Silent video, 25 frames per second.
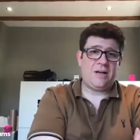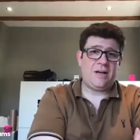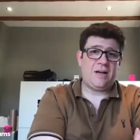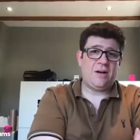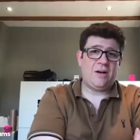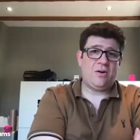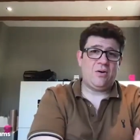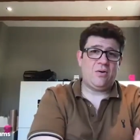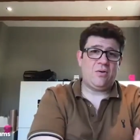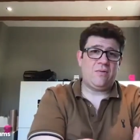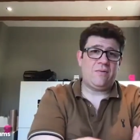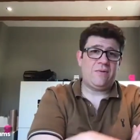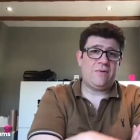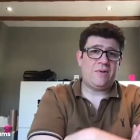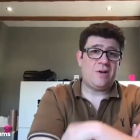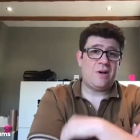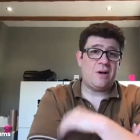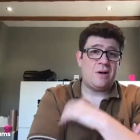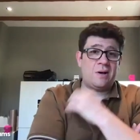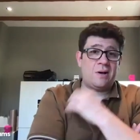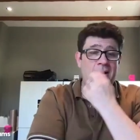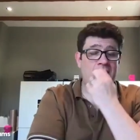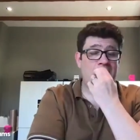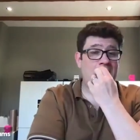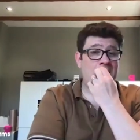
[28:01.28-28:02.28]
a lot of
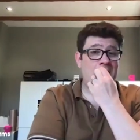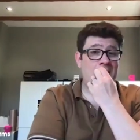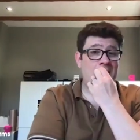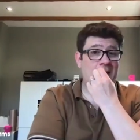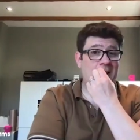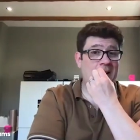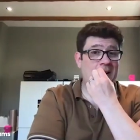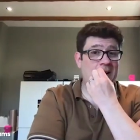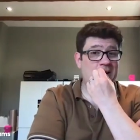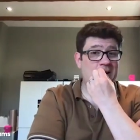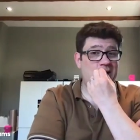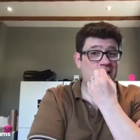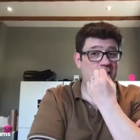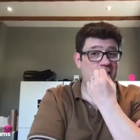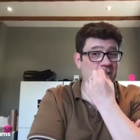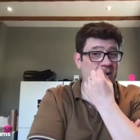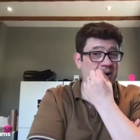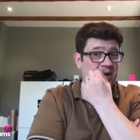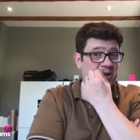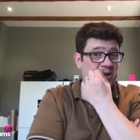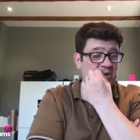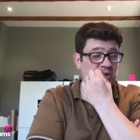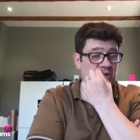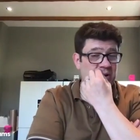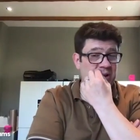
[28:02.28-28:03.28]
young consumer
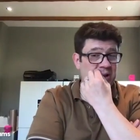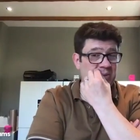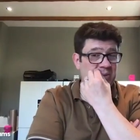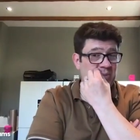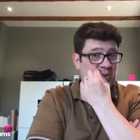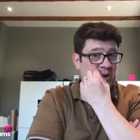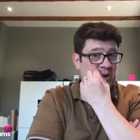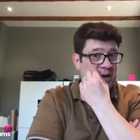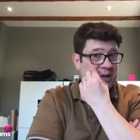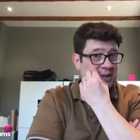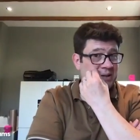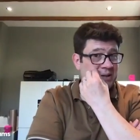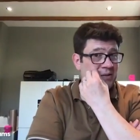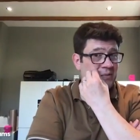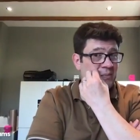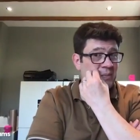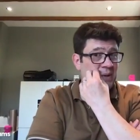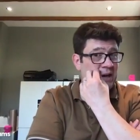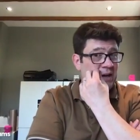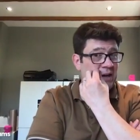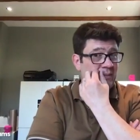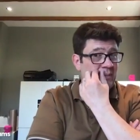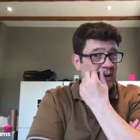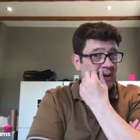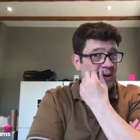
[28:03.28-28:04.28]
electronics brands that
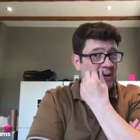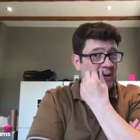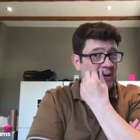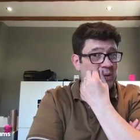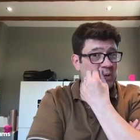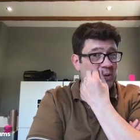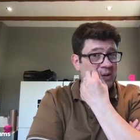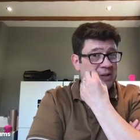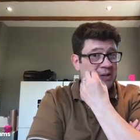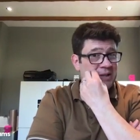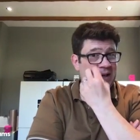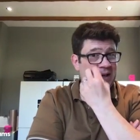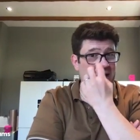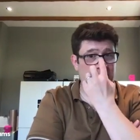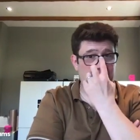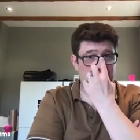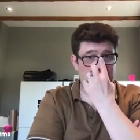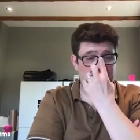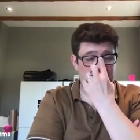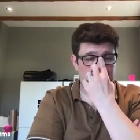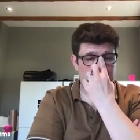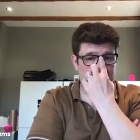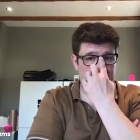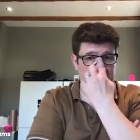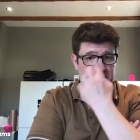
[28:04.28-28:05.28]
may have been caught out in
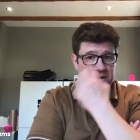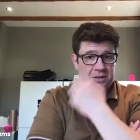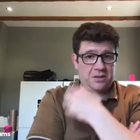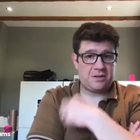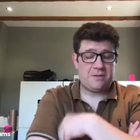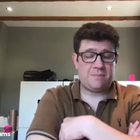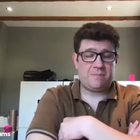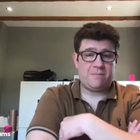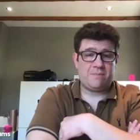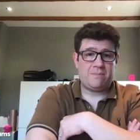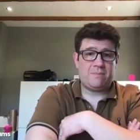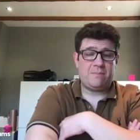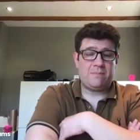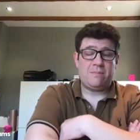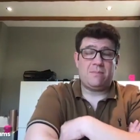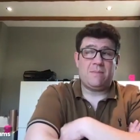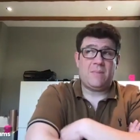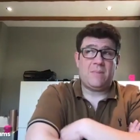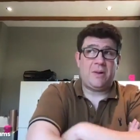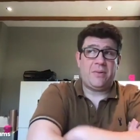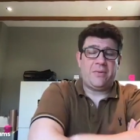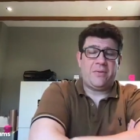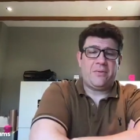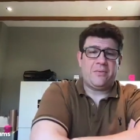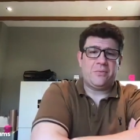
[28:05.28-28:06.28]
the last
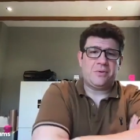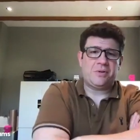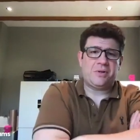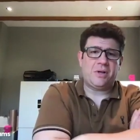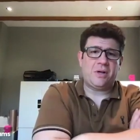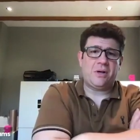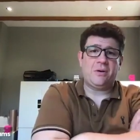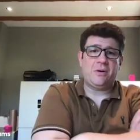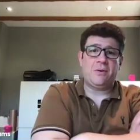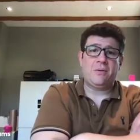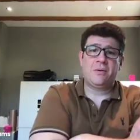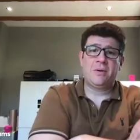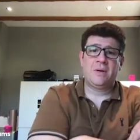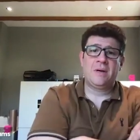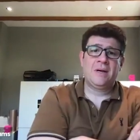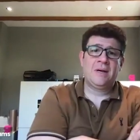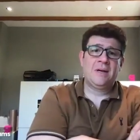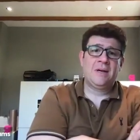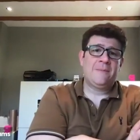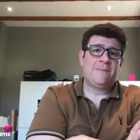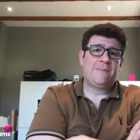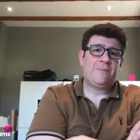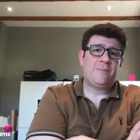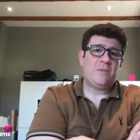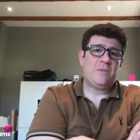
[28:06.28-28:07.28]
month or so,
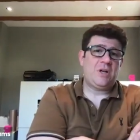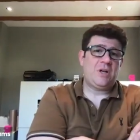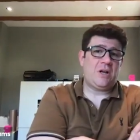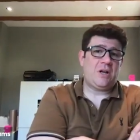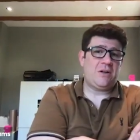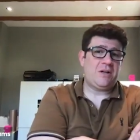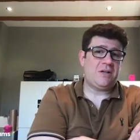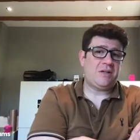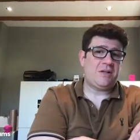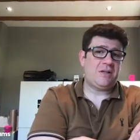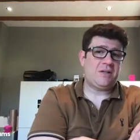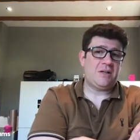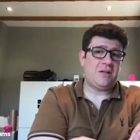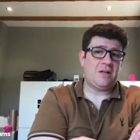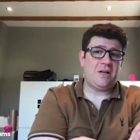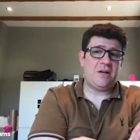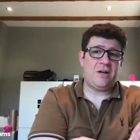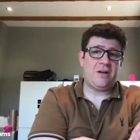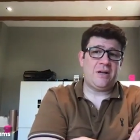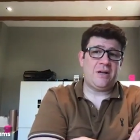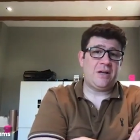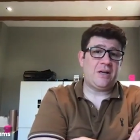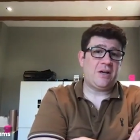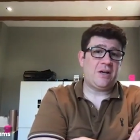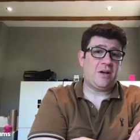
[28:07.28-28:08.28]
you know, this is a
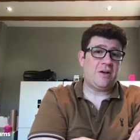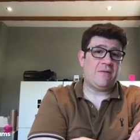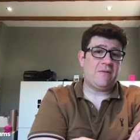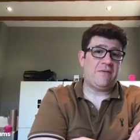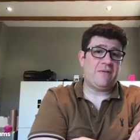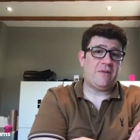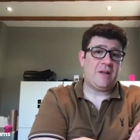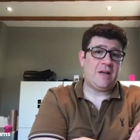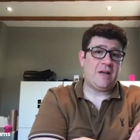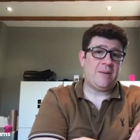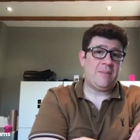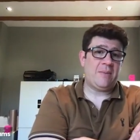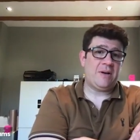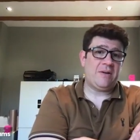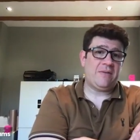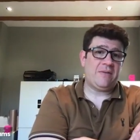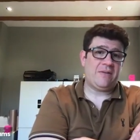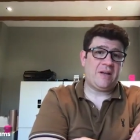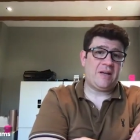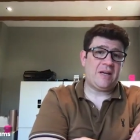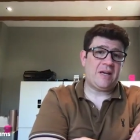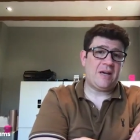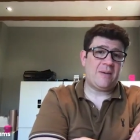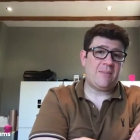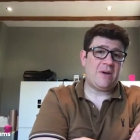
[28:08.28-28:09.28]
learning curve for them. And if
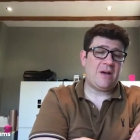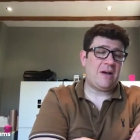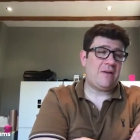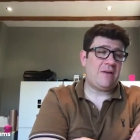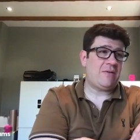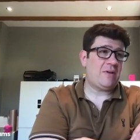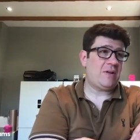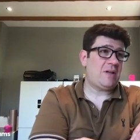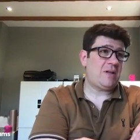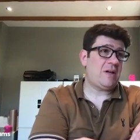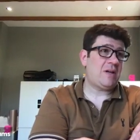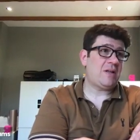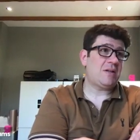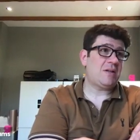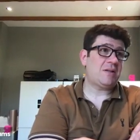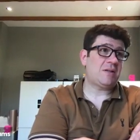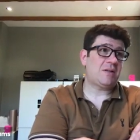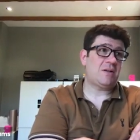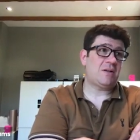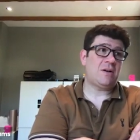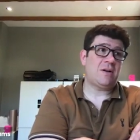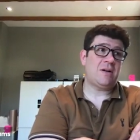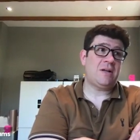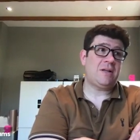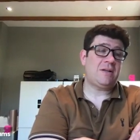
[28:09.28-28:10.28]
they come out of it the other
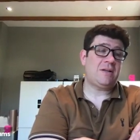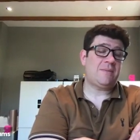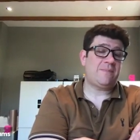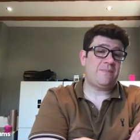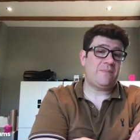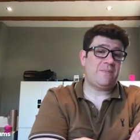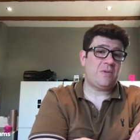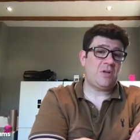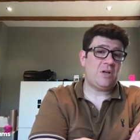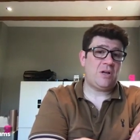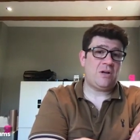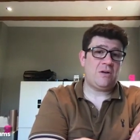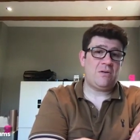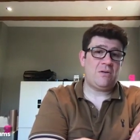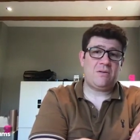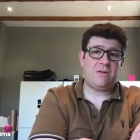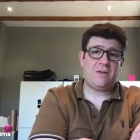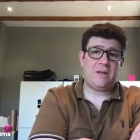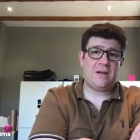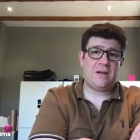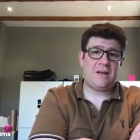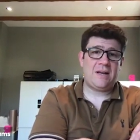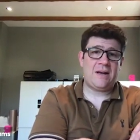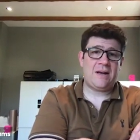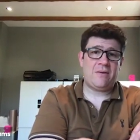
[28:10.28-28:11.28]
side, you know,
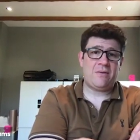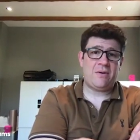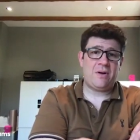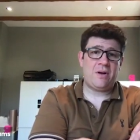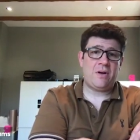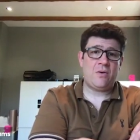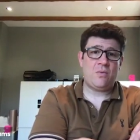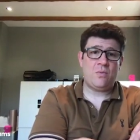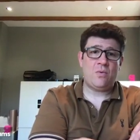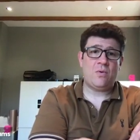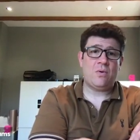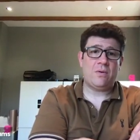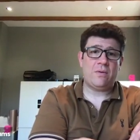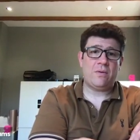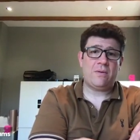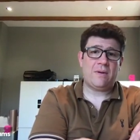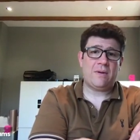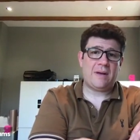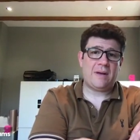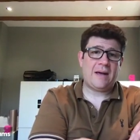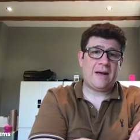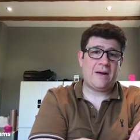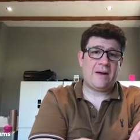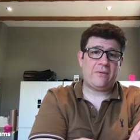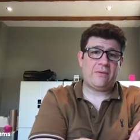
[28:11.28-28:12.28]
they now know what
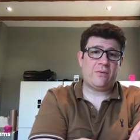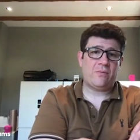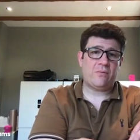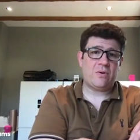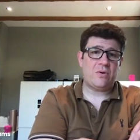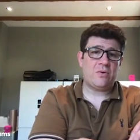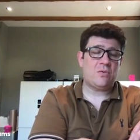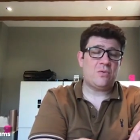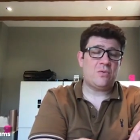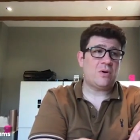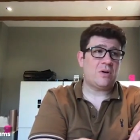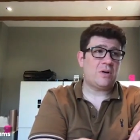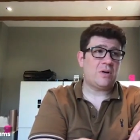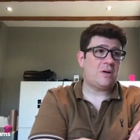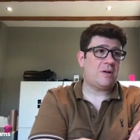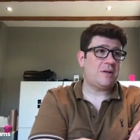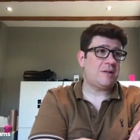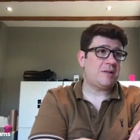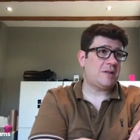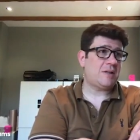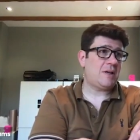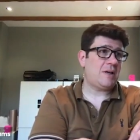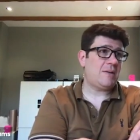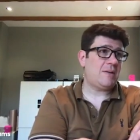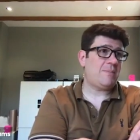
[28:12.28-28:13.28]
how to reorganize
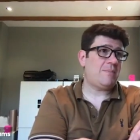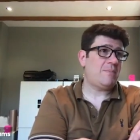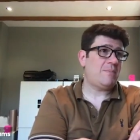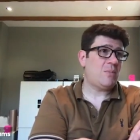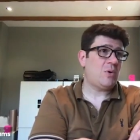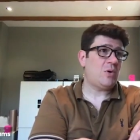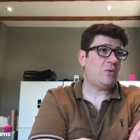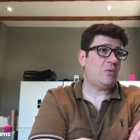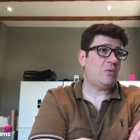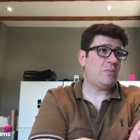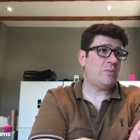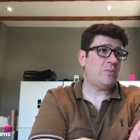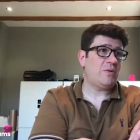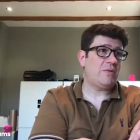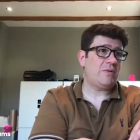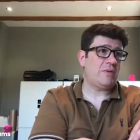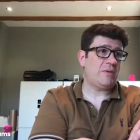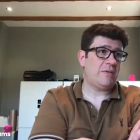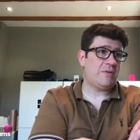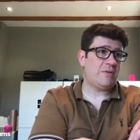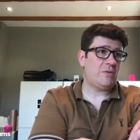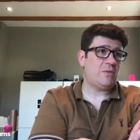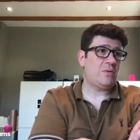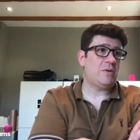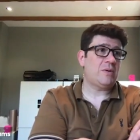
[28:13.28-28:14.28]
their model moving
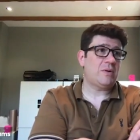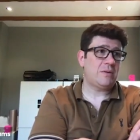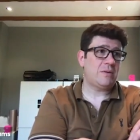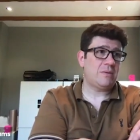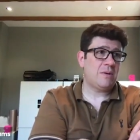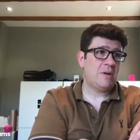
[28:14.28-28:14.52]
forward.